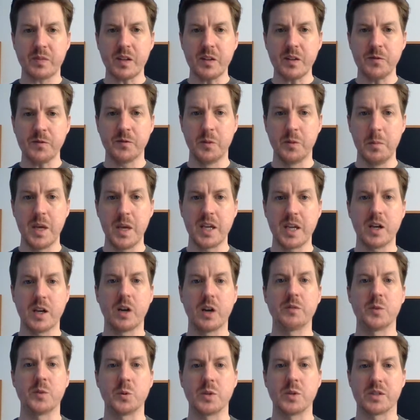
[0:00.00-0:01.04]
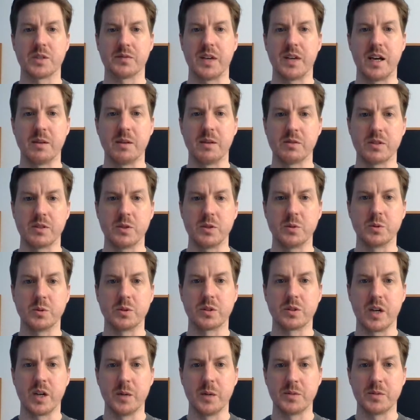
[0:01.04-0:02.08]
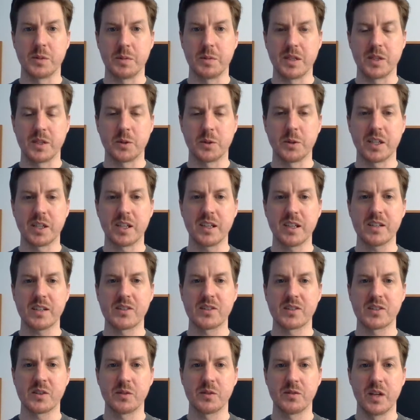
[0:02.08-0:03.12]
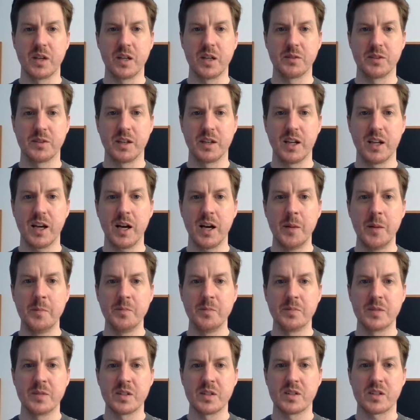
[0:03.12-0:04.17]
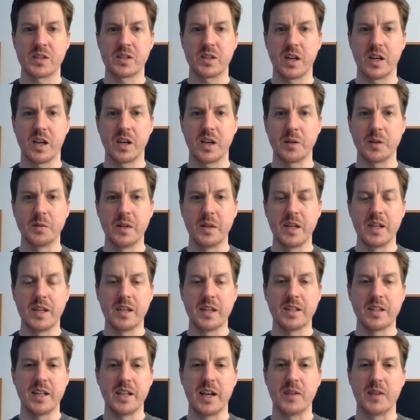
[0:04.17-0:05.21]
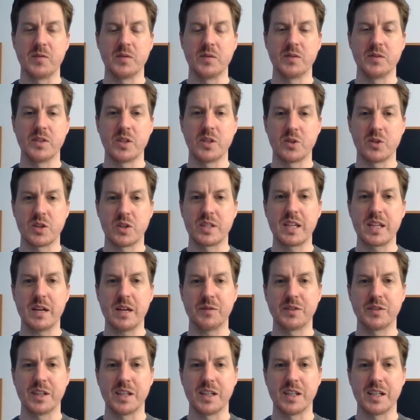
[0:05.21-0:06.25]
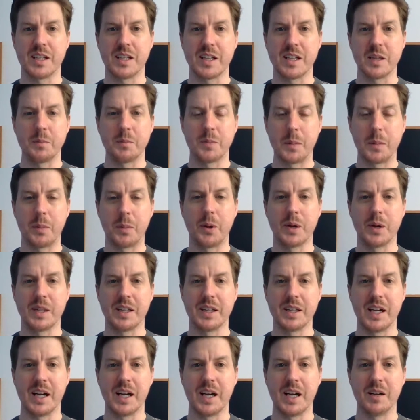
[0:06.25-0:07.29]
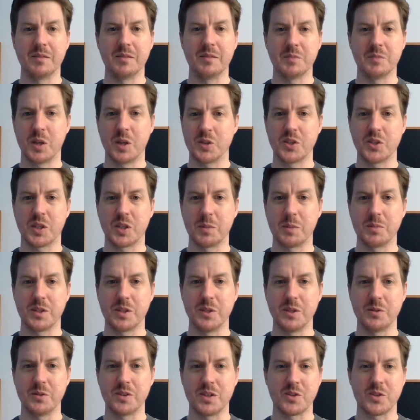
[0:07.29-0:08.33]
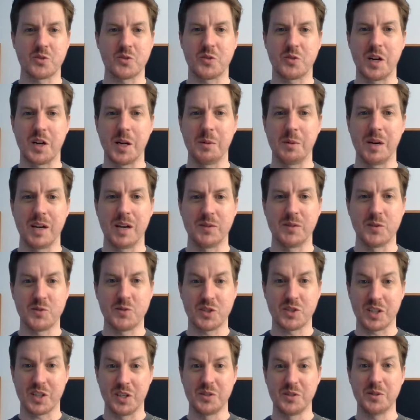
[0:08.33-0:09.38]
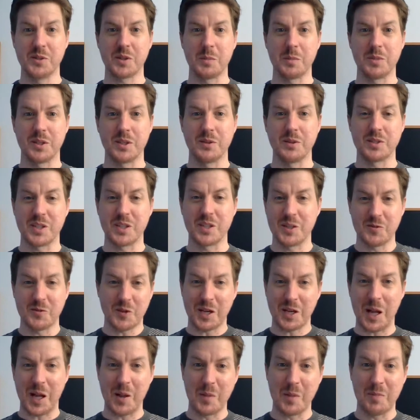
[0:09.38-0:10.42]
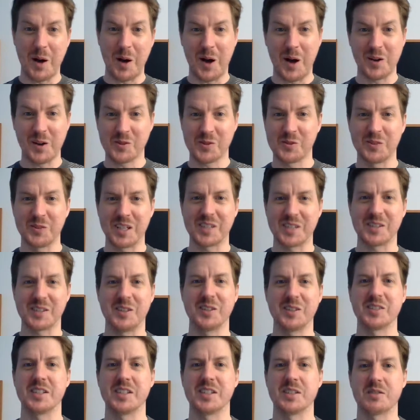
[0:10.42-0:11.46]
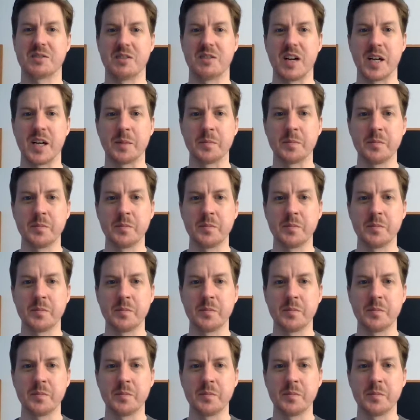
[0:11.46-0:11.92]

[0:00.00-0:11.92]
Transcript: for me, I've always found Google Chrome to be the quickest of the lot. So yeah, you should definitely be putting that on your computer straight away. If you've just got a new computer, you've got it out of the box, all excited, great.